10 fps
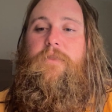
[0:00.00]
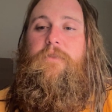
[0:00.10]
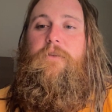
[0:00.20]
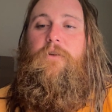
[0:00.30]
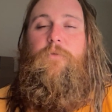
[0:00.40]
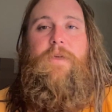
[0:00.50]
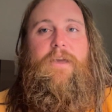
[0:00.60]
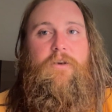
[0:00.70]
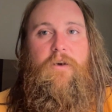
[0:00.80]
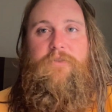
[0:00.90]
you know,
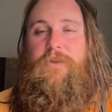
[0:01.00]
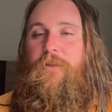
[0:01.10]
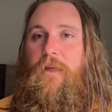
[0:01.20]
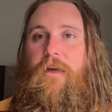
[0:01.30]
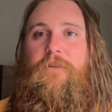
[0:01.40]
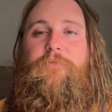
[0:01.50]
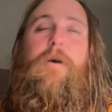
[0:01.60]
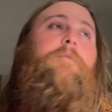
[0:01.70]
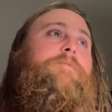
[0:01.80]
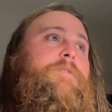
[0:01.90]
that caused a lot of
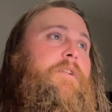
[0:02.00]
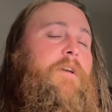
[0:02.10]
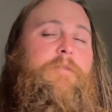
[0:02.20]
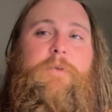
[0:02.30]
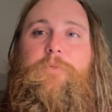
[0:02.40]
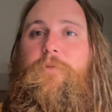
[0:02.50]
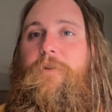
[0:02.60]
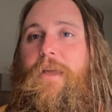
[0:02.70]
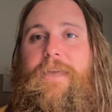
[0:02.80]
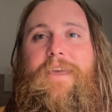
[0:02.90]
problems. A lot of people were
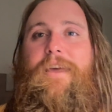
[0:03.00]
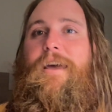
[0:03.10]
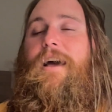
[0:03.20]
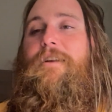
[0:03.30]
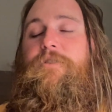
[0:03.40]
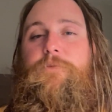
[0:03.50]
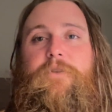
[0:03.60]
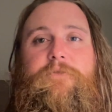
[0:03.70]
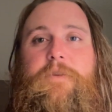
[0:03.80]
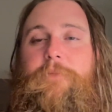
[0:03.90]
like, I just
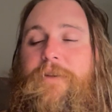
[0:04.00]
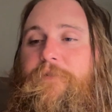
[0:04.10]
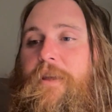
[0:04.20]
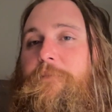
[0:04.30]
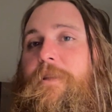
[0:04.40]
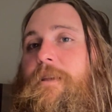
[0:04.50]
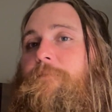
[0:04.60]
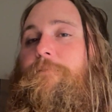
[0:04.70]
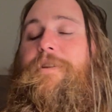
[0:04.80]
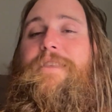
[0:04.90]
want to feed my family,
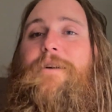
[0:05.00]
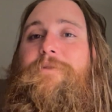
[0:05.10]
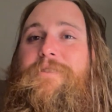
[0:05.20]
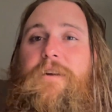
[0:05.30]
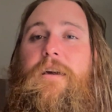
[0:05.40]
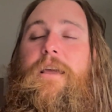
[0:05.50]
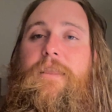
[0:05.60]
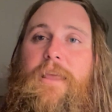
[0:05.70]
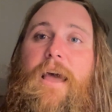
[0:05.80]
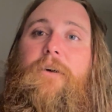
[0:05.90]
but that was not
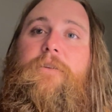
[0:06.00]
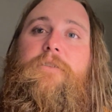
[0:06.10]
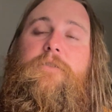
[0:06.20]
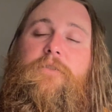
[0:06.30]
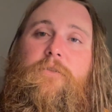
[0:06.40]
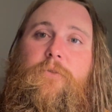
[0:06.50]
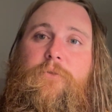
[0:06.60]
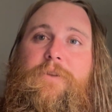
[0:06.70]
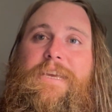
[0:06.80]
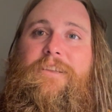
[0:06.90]
allowed under the
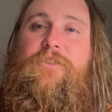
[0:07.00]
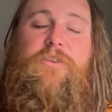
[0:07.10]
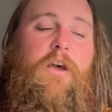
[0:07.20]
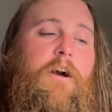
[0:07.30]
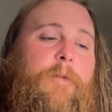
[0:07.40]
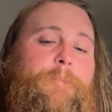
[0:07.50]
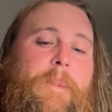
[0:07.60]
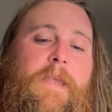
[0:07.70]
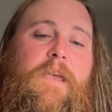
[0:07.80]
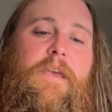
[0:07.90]
Old English law.
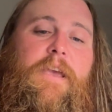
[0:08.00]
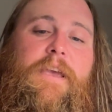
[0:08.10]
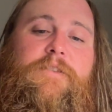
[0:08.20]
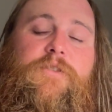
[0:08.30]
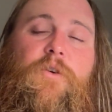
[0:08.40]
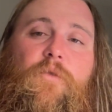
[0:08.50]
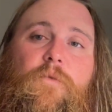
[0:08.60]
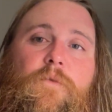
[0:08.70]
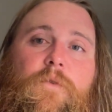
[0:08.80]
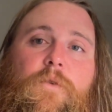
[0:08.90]
And
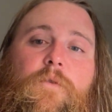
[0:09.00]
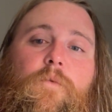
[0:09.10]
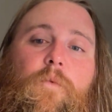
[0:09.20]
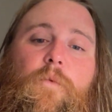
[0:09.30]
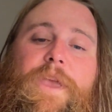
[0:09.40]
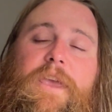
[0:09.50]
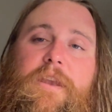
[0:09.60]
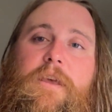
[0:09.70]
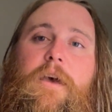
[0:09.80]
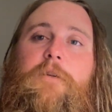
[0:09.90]
so
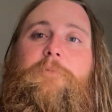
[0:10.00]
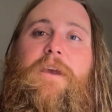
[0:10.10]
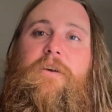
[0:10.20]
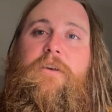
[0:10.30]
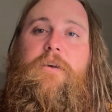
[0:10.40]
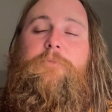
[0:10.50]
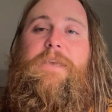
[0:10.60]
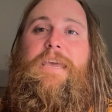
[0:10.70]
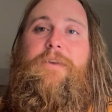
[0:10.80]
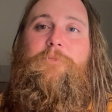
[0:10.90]
when America
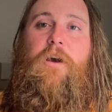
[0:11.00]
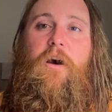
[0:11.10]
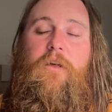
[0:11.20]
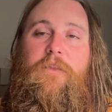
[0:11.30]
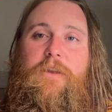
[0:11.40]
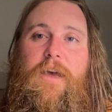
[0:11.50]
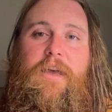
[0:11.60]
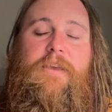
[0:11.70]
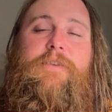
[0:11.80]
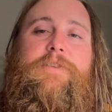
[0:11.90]
became
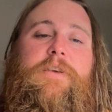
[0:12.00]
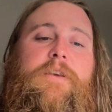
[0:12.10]
colonized,